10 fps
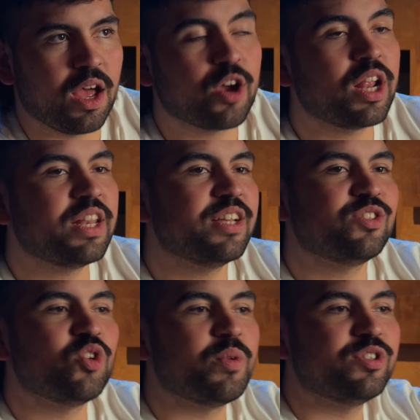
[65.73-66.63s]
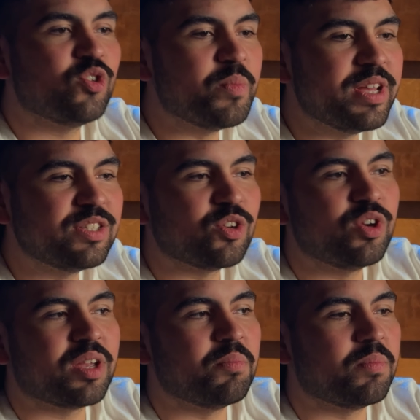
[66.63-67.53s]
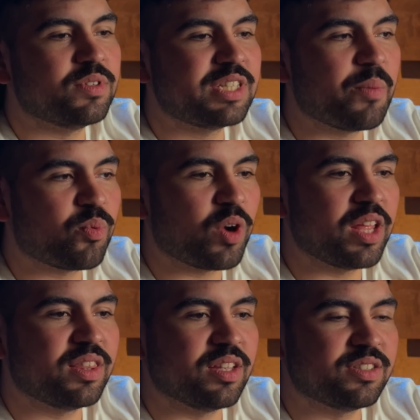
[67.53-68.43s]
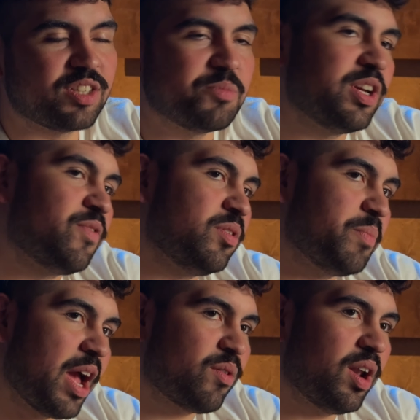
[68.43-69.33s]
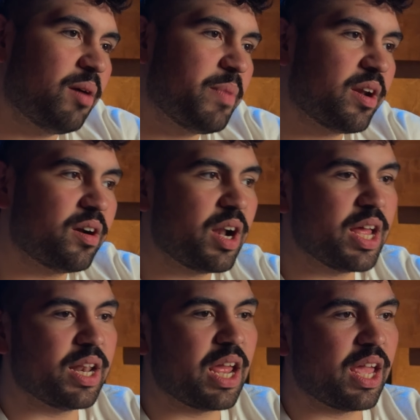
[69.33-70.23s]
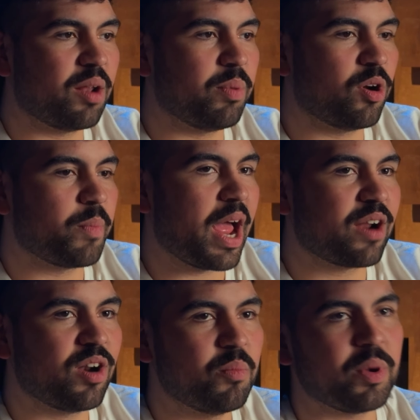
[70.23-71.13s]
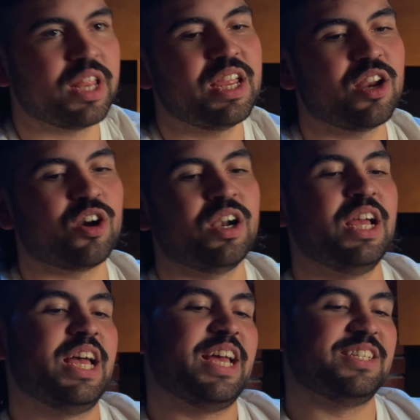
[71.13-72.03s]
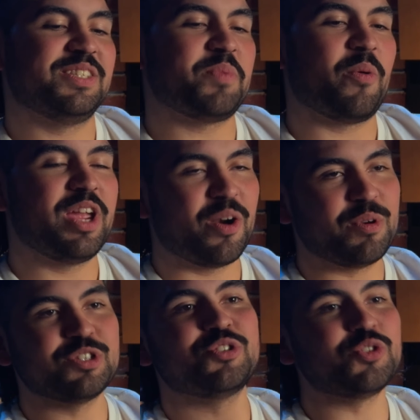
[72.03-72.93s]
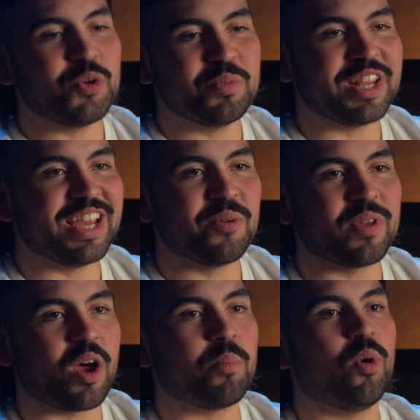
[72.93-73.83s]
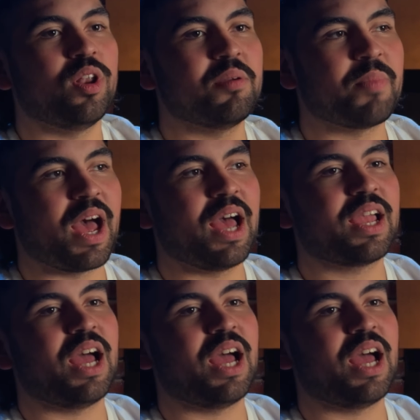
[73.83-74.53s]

A good idea is to always zoom in so you can separate the subject from the background a lot better and get a blurred background. But here is but here we just zoomed in without pulling back.